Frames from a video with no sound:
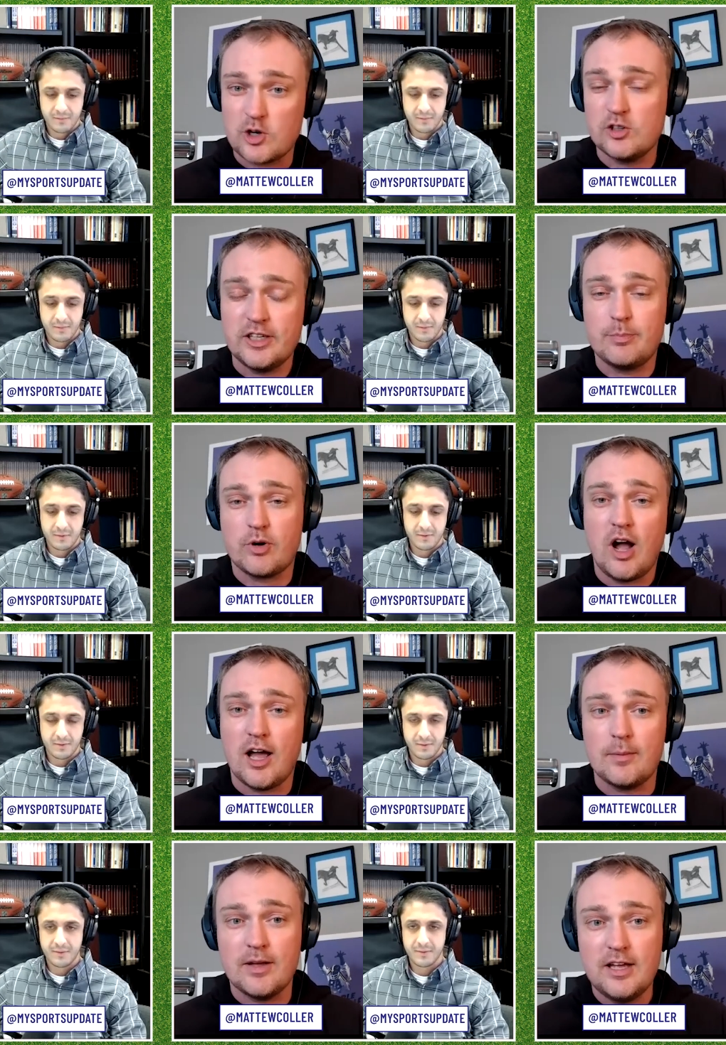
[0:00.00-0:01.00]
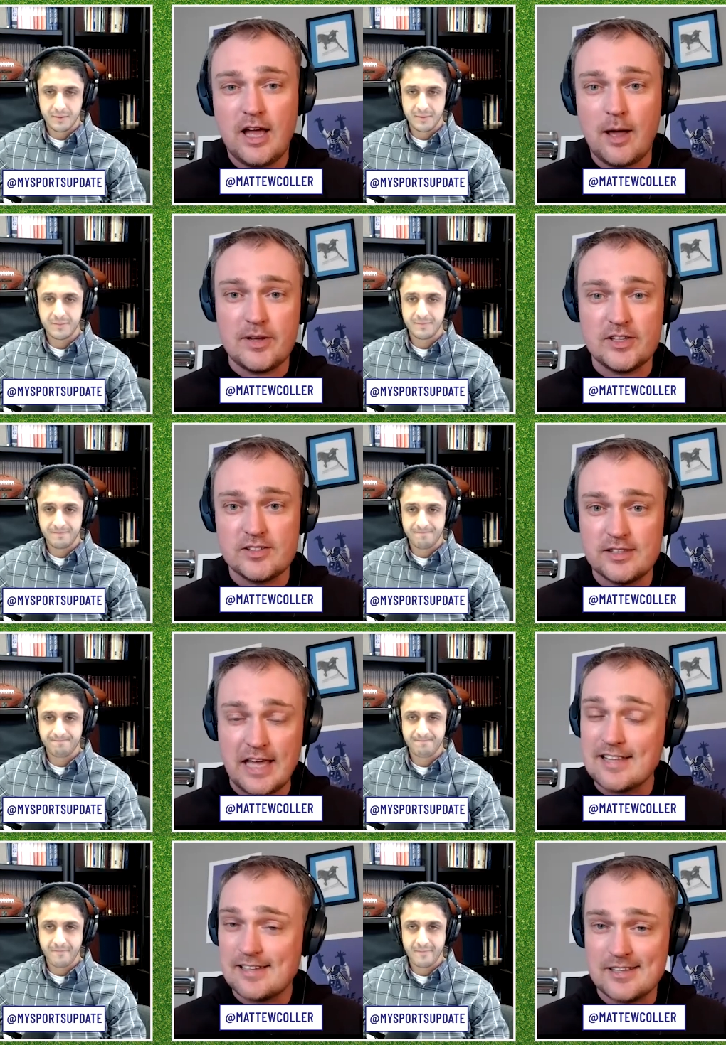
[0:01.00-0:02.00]
Speaker 1: early prime, I mean
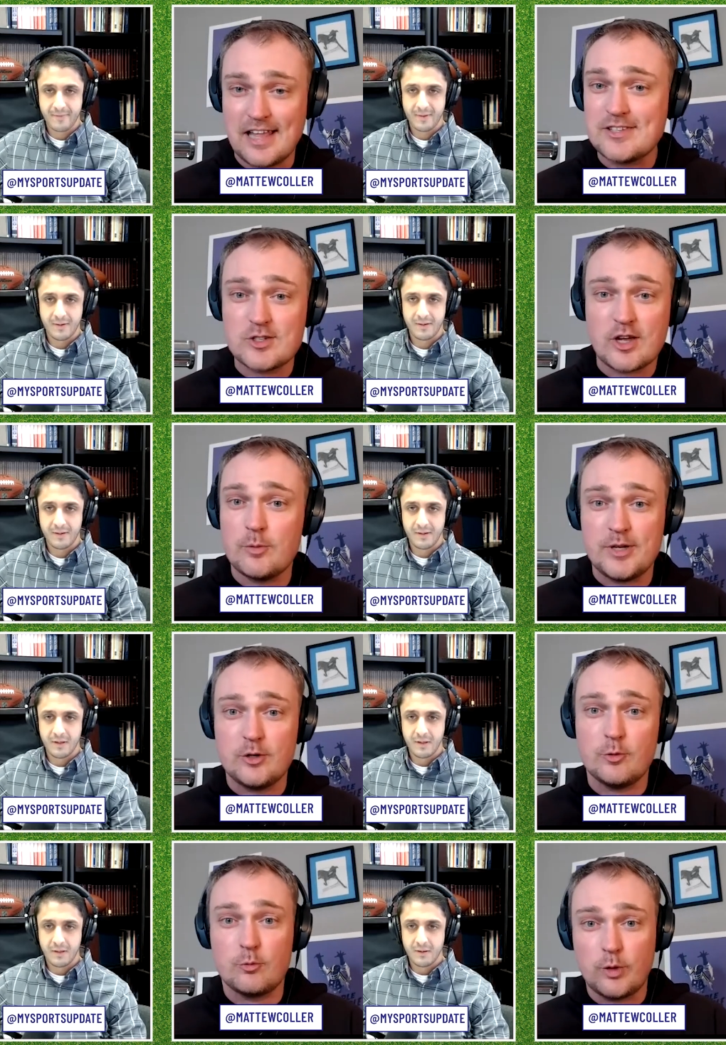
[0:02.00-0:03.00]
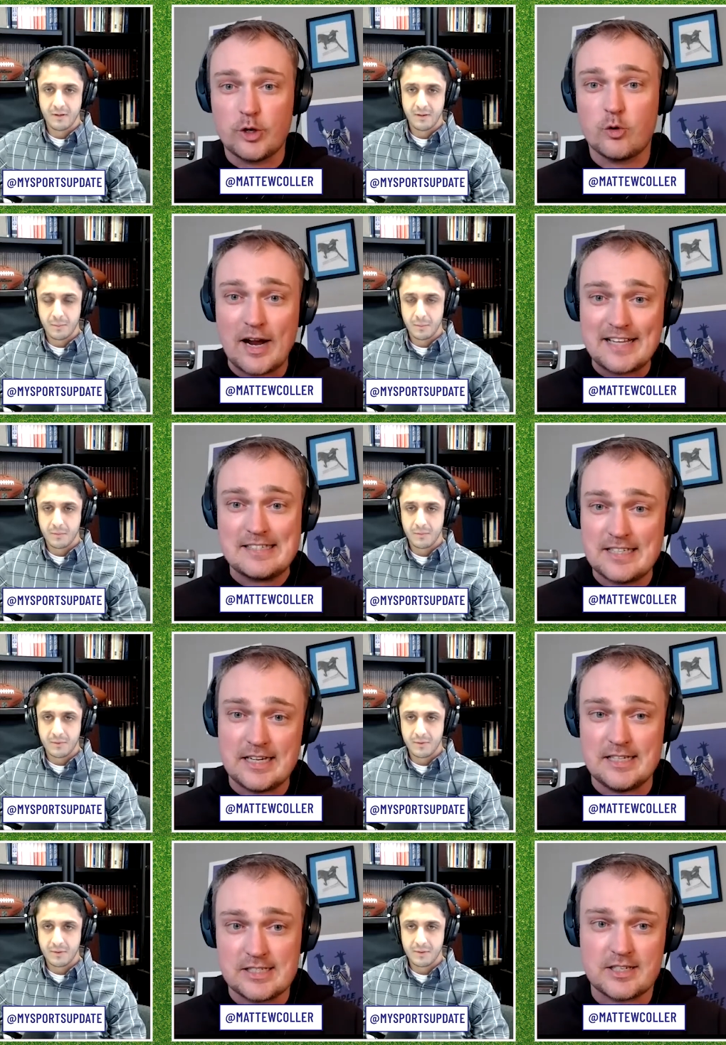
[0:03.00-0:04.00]
that that's going to be regret
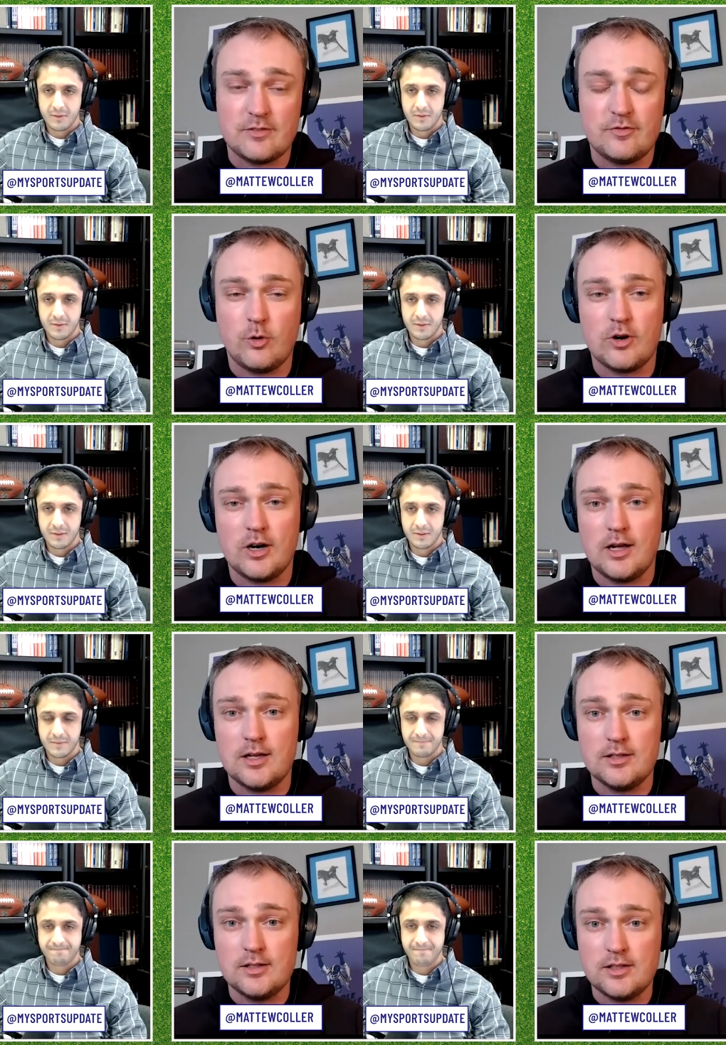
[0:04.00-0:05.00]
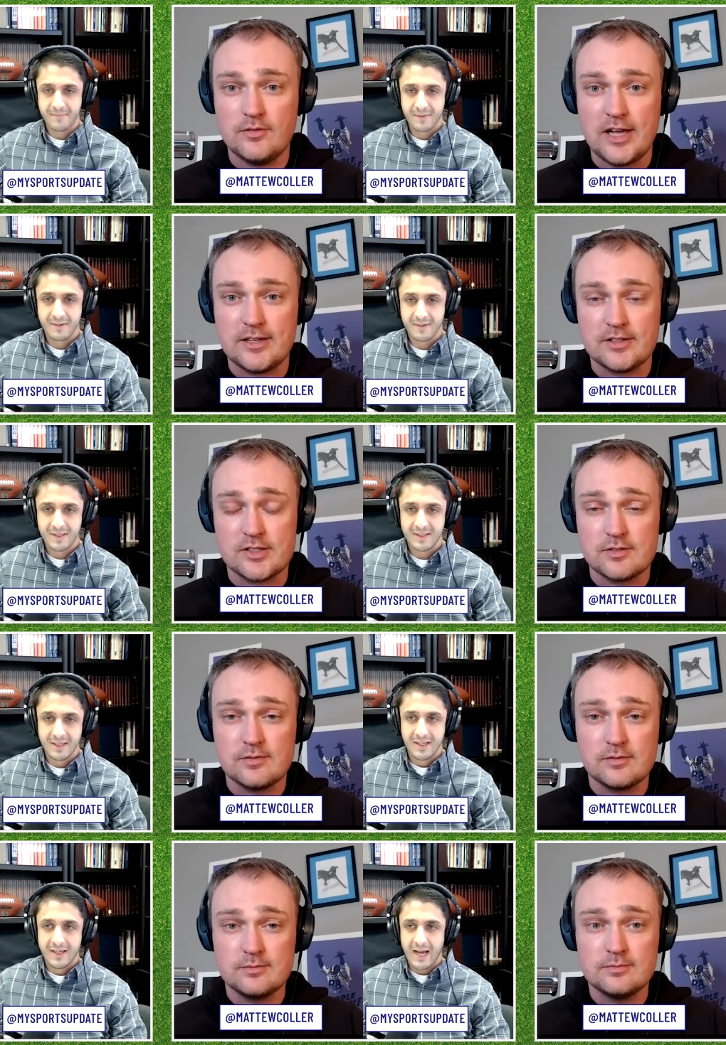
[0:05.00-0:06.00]
cities for uh, the Vikings.
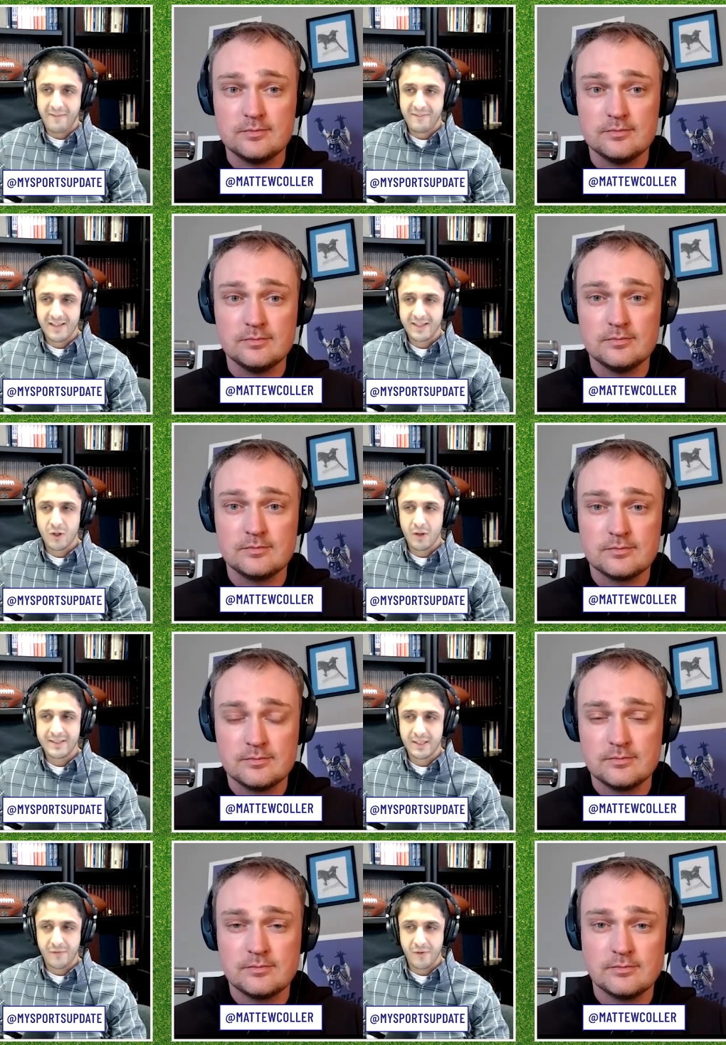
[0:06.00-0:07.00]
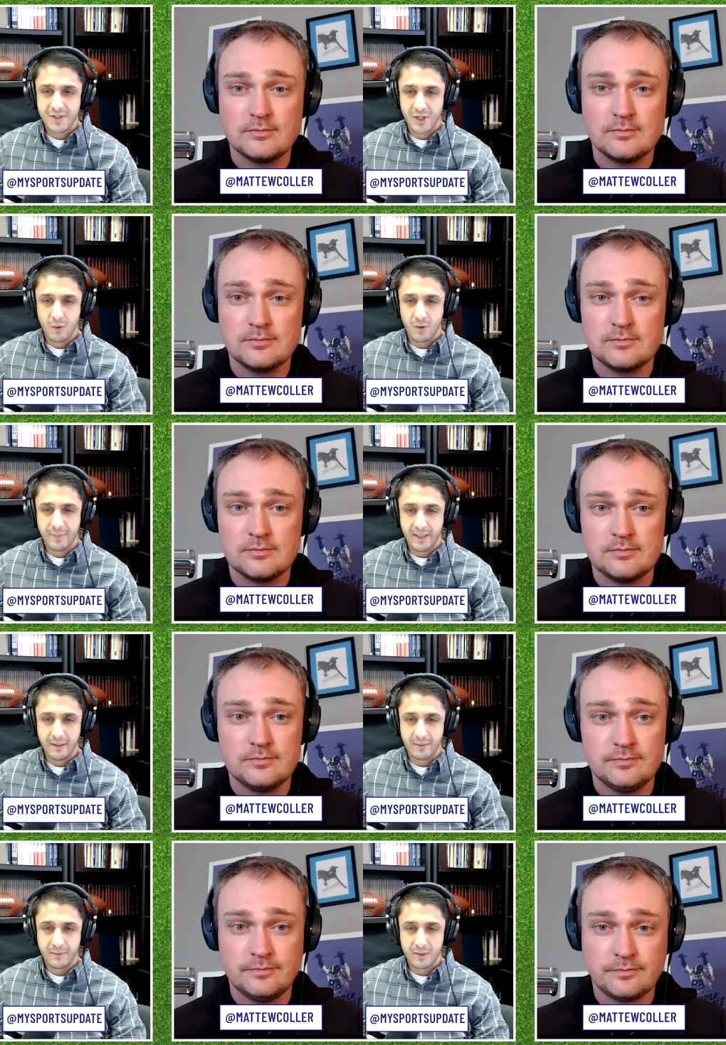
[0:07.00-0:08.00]
Speaker 2: I feel like the only difference though would
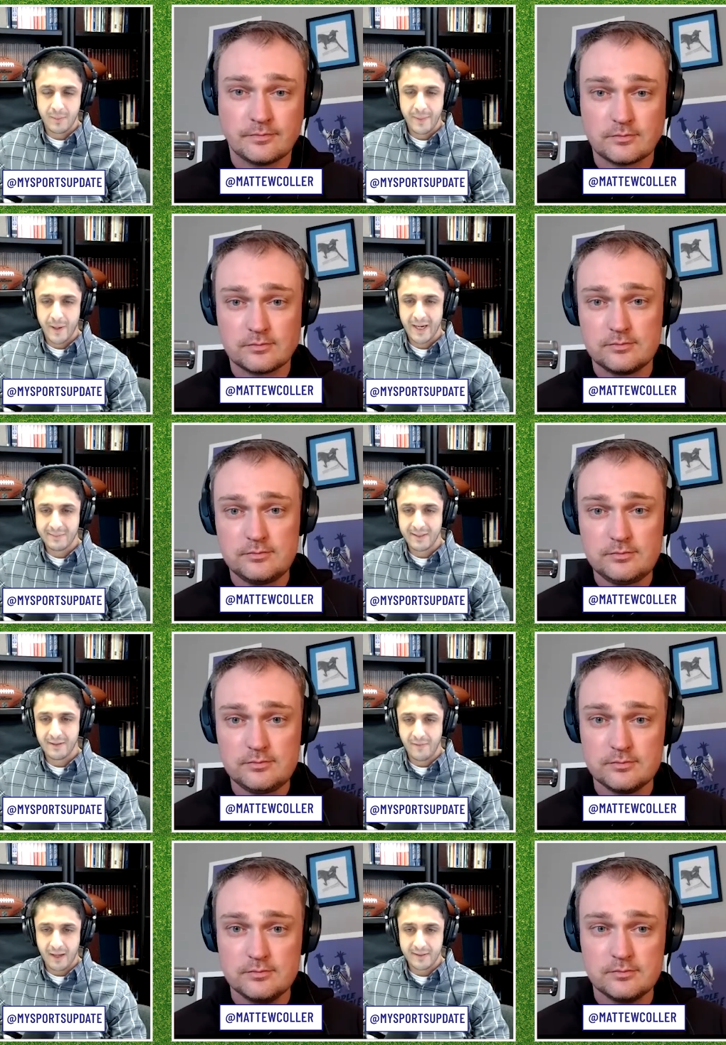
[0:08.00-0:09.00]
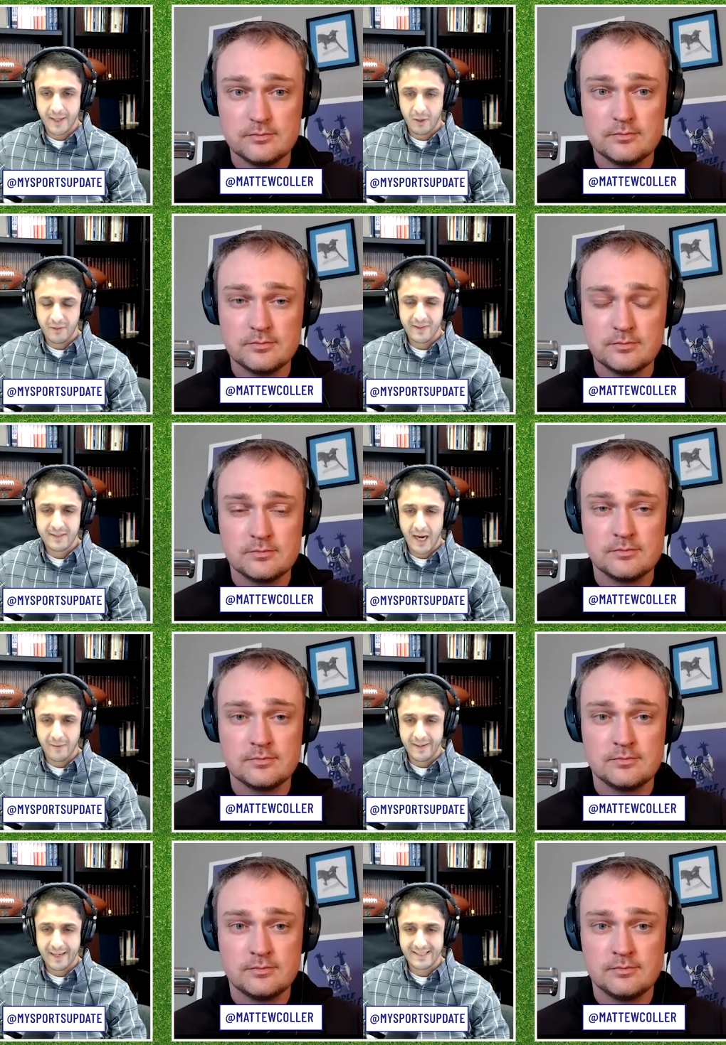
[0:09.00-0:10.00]
be comparing him to Davante or even
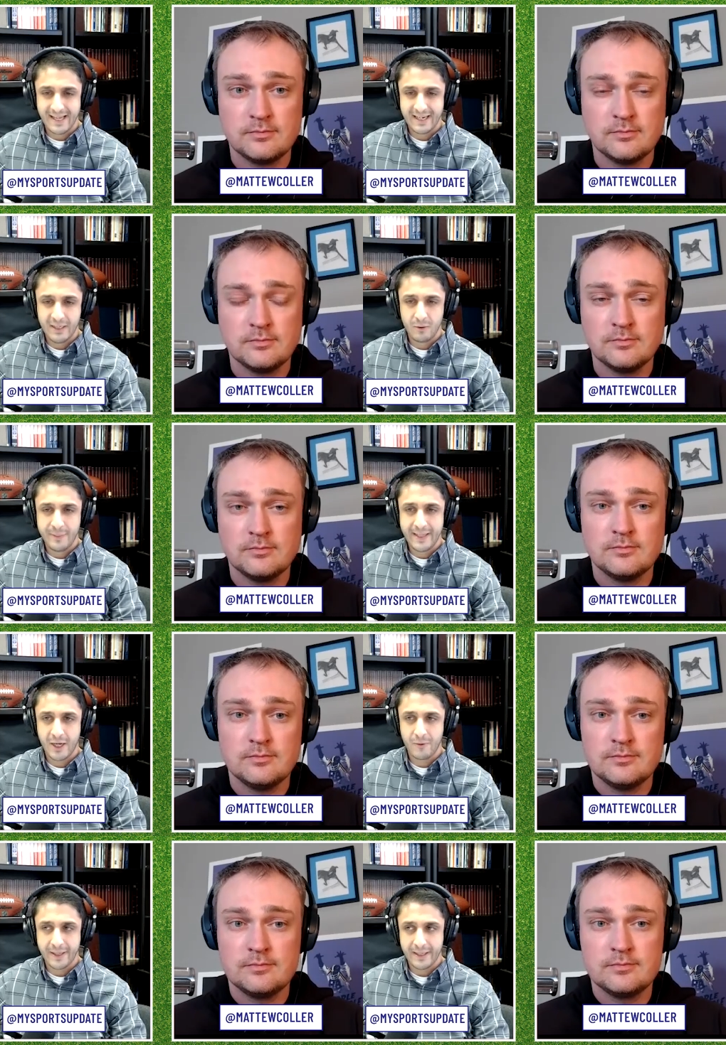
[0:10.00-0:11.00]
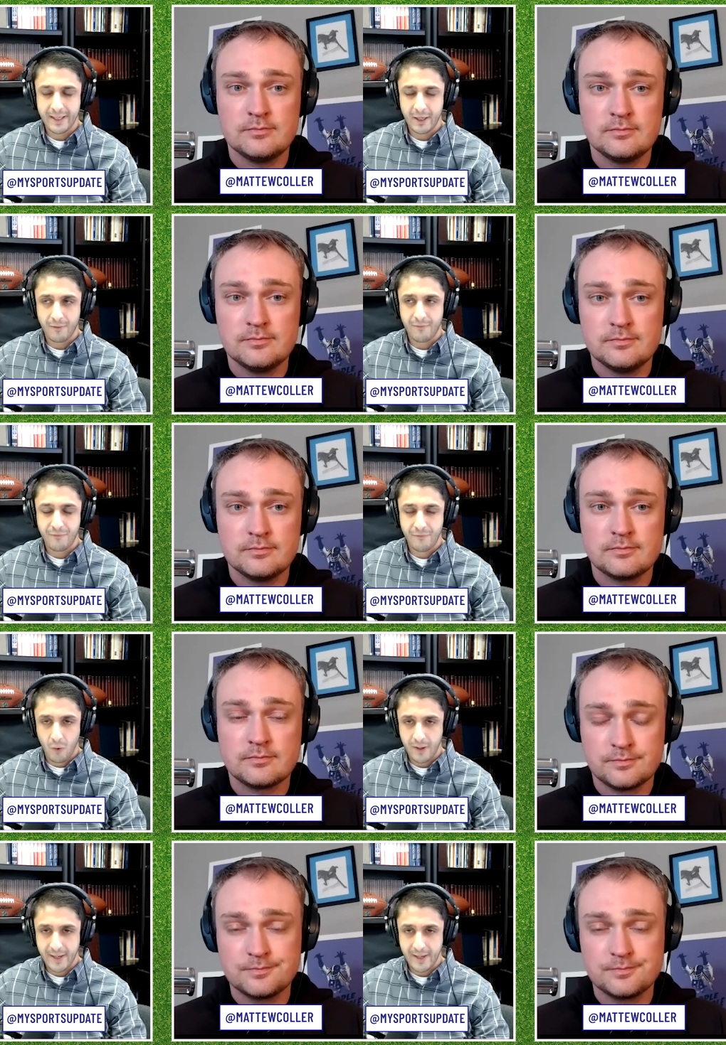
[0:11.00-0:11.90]
Tyreek is that he would be entering year four